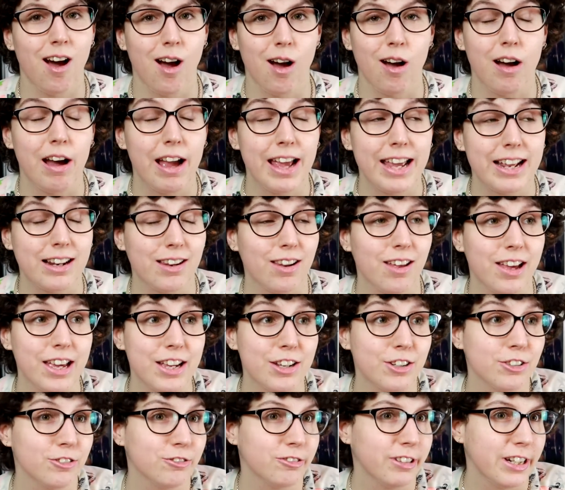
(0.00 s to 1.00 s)
I
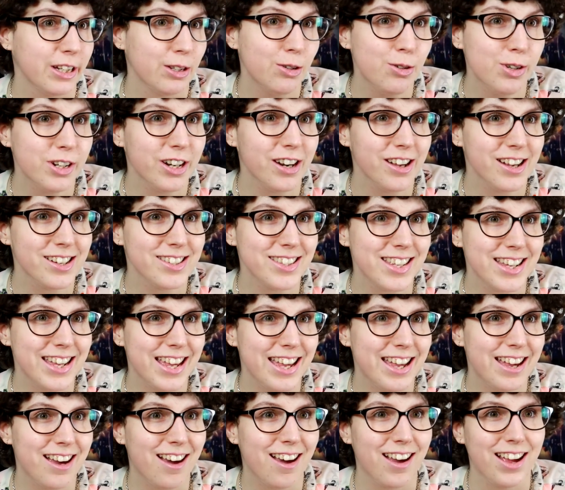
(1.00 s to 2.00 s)
like reorganizing
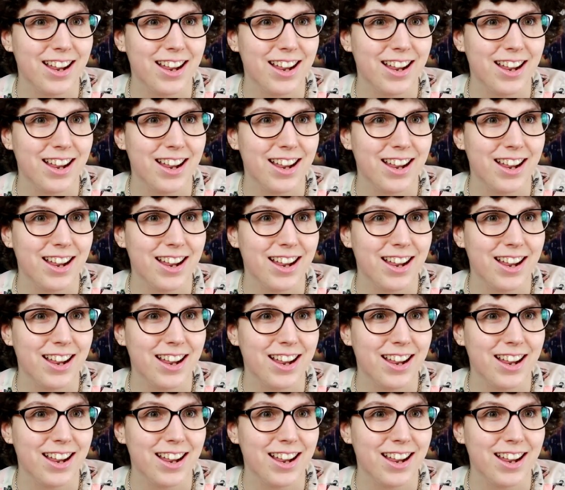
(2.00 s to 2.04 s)
it,